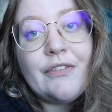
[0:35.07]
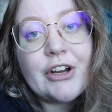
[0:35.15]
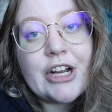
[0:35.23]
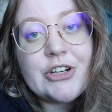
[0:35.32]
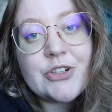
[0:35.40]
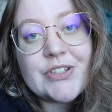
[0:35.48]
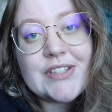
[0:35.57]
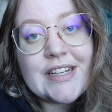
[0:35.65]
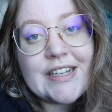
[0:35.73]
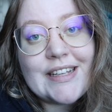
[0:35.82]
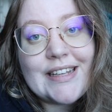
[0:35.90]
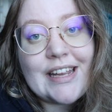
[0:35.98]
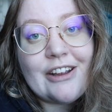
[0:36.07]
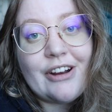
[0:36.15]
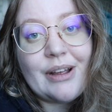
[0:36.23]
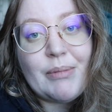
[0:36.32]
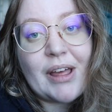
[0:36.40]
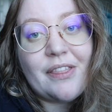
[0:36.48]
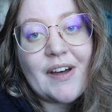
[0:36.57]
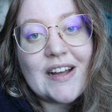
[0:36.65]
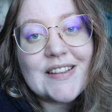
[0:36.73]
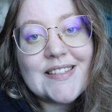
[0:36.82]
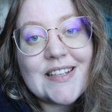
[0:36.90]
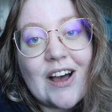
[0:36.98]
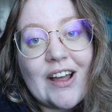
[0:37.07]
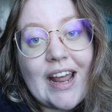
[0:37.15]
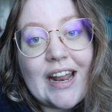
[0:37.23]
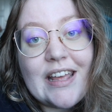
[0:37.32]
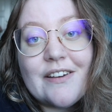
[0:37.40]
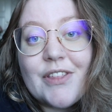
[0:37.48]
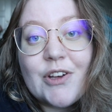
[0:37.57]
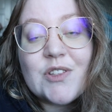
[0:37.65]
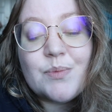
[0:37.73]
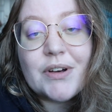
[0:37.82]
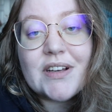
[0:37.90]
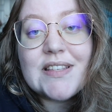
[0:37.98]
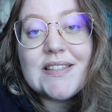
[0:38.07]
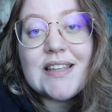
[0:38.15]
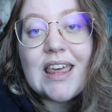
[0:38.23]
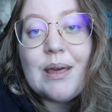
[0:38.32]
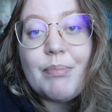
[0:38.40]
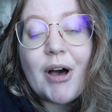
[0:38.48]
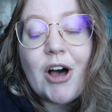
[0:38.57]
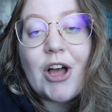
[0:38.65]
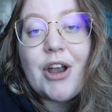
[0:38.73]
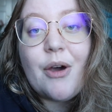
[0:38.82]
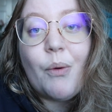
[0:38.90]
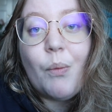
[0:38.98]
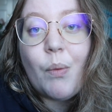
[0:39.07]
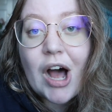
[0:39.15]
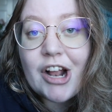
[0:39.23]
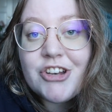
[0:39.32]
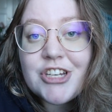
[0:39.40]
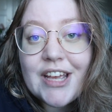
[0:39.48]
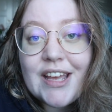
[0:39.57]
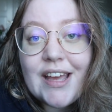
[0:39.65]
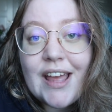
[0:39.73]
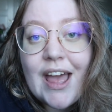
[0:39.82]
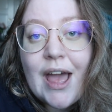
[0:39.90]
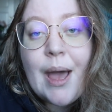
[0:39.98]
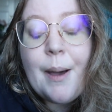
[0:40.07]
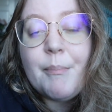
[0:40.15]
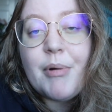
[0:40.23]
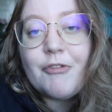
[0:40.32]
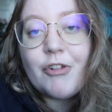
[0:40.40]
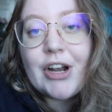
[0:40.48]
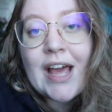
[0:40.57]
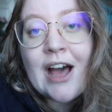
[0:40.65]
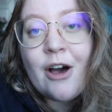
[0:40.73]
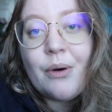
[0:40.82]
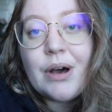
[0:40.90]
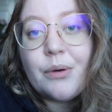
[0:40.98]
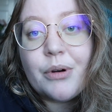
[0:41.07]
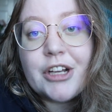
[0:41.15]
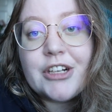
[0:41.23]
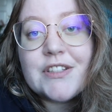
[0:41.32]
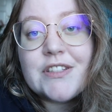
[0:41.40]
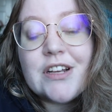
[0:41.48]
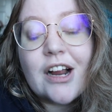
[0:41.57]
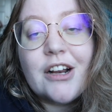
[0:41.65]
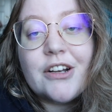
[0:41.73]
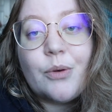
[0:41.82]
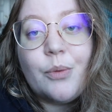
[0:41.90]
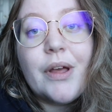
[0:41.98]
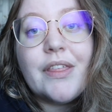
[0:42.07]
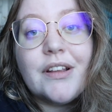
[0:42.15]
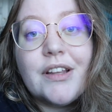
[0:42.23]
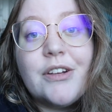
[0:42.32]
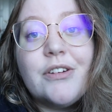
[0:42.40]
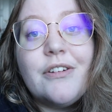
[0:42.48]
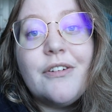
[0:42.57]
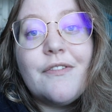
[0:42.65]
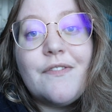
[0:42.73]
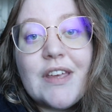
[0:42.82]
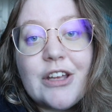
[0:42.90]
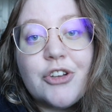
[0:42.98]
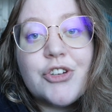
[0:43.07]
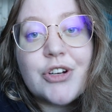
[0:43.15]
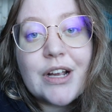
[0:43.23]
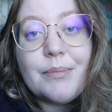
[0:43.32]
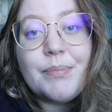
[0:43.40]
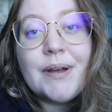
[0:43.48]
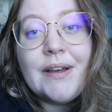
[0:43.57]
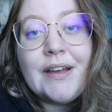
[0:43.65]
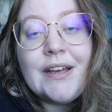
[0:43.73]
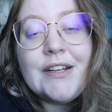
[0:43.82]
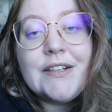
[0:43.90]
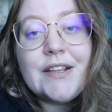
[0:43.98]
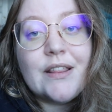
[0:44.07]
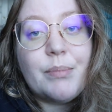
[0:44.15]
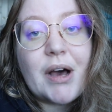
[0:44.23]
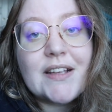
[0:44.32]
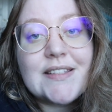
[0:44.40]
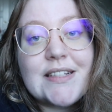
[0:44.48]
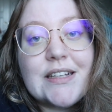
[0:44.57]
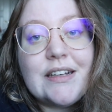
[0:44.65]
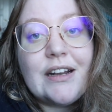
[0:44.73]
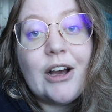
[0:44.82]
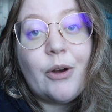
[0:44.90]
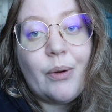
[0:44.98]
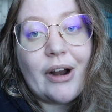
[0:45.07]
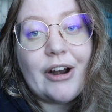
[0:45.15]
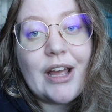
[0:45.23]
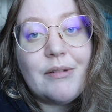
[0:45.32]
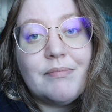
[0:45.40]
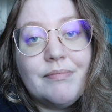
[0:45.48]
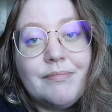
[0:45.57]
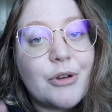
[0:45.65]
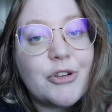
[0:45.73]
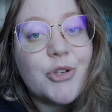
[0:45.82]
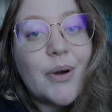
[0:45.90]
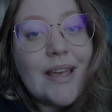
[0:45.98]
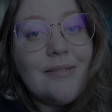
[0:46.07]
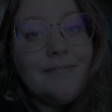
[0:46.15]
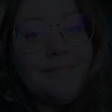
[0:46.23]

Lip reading: if you're interested in hearing my thoughts on any of those books, keep on watching. But for now, we're gonna start with a little field trip to the Boston Aquarium. Hope you enjoy.